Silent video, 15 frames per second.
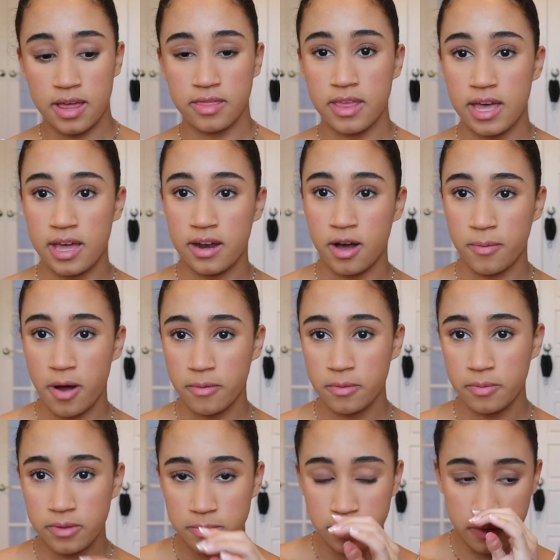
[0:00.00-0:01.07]
and then I'll
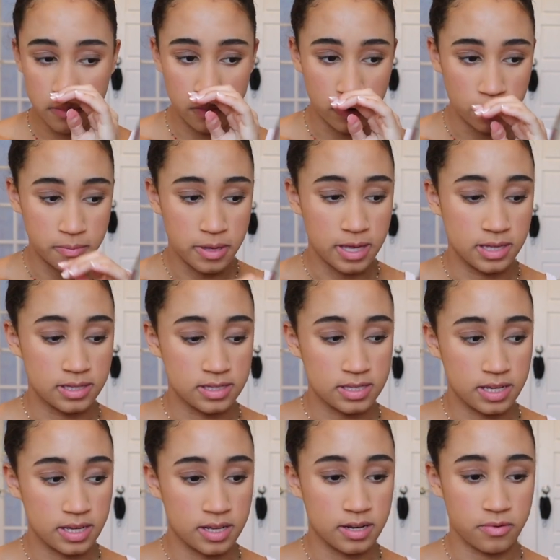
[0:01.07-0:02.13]
probably put more pins
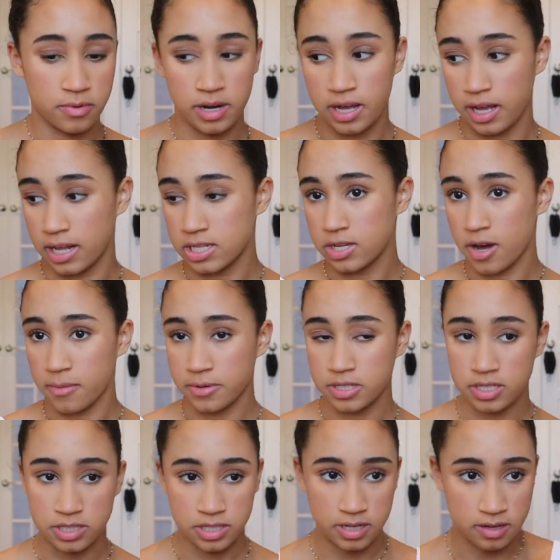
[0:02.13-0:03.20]
in when I get to
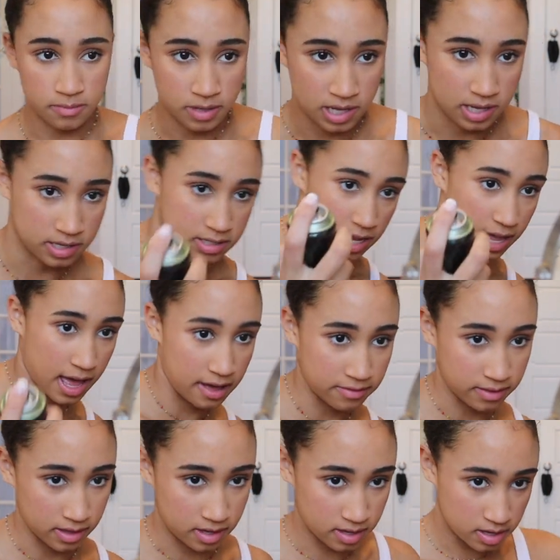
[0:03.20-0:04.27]
competition because I have
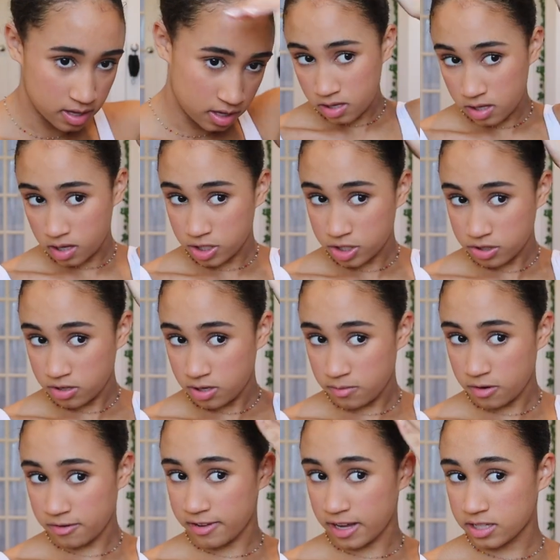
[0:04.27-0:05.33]
like extreme
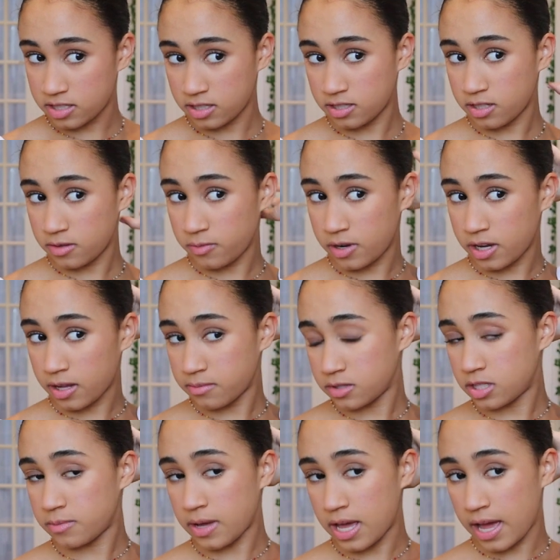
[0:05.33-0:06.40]
perfectionism when it
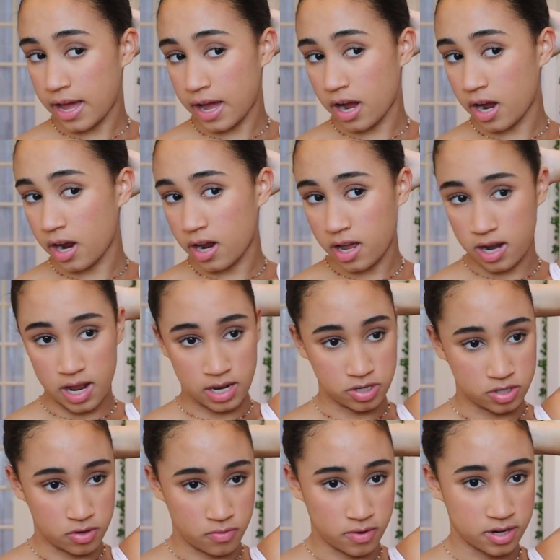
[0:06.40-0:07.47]
comes to my hair and I
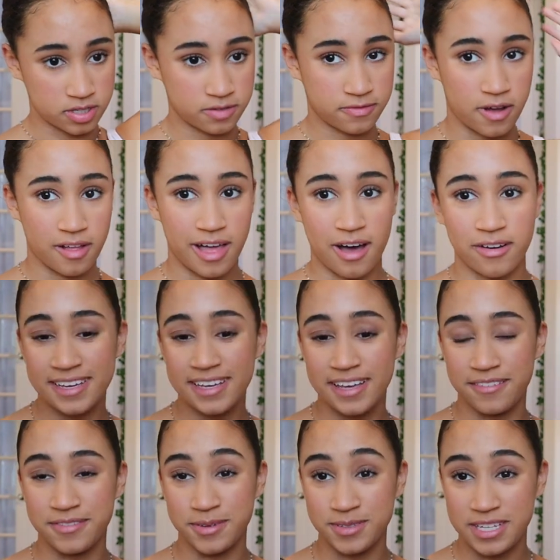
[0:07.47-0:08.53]
don't want it to fall out.
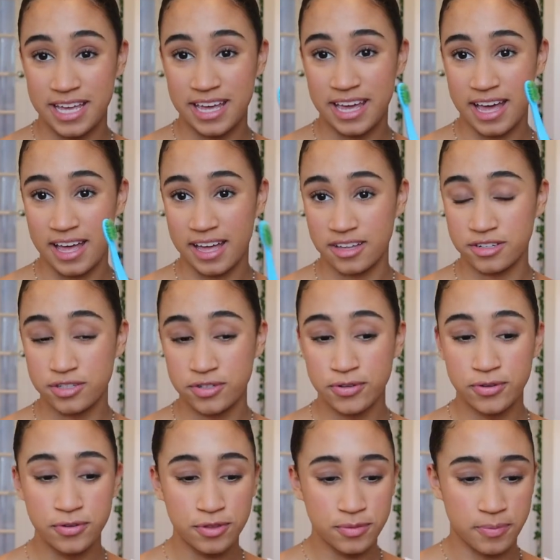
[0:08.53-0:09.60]
If you take a
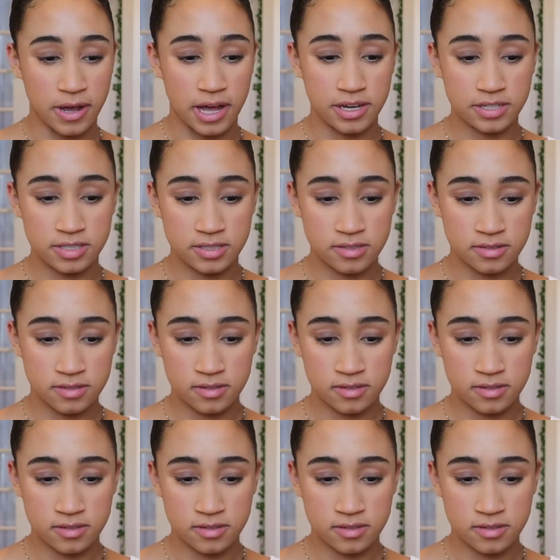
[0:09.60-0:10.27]
toothbrush,